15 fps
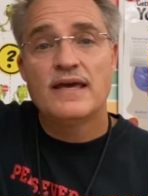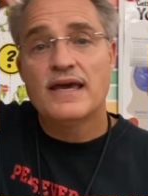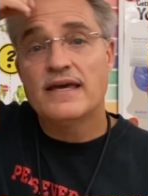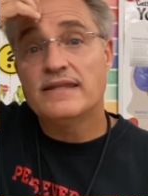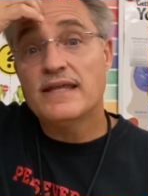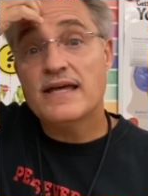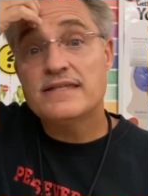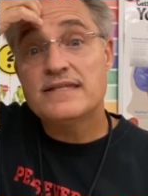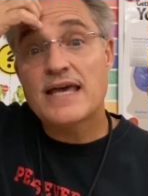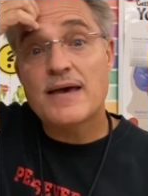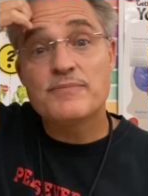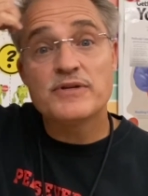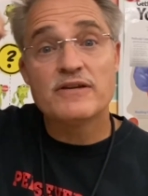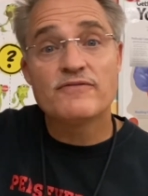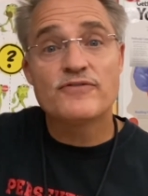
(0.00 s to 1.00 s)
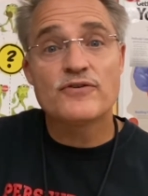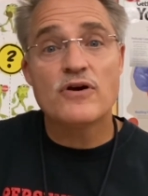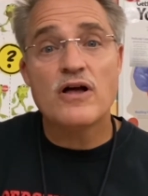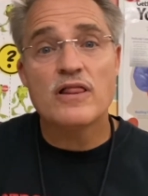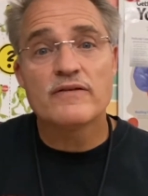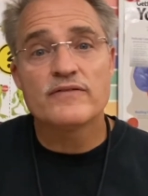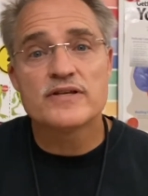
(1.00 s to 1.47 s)
And that's happening for
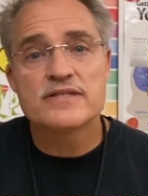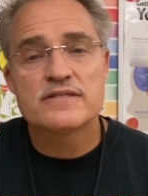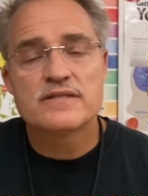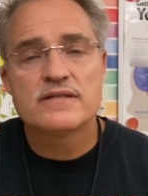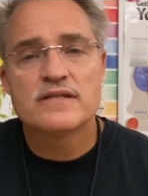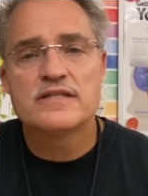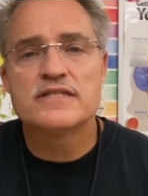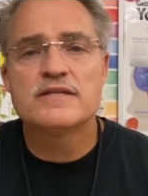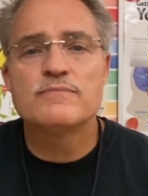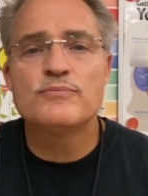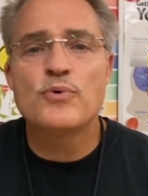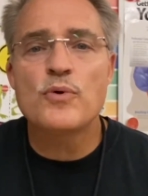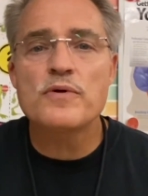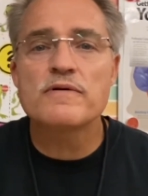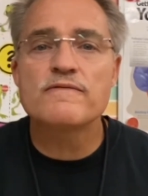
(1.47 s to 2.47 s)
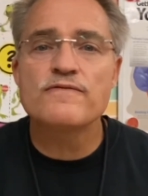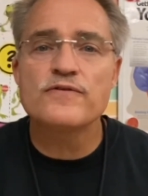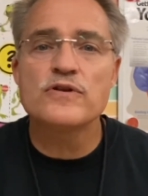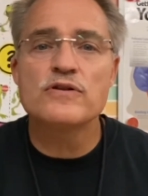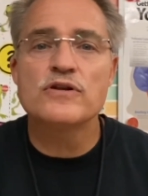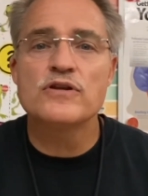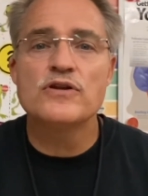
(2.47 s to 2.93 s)
all of us. And it's important for
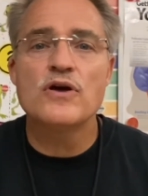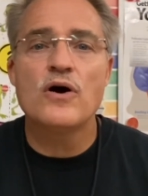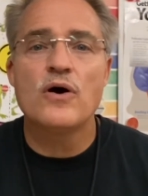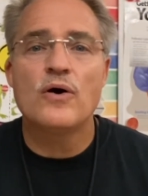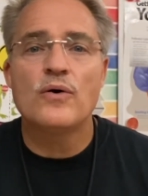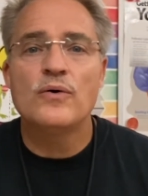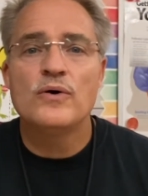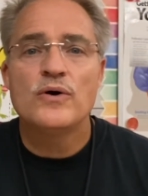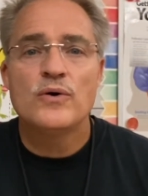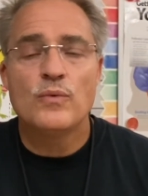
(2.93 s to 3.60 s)
you to know